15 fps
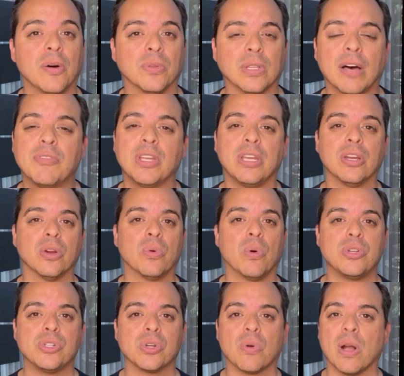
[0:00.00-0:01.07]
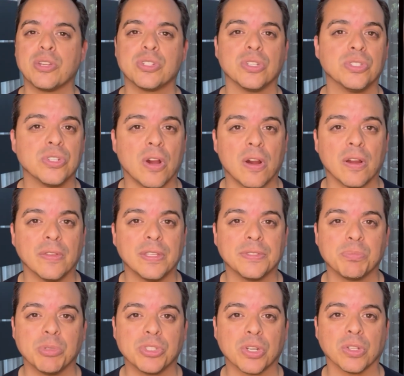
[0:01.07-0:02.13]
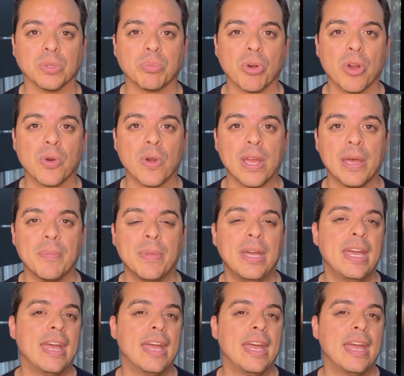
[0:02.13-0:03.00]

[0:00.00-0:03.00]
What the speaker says: Love to hear what your questions are on this particular program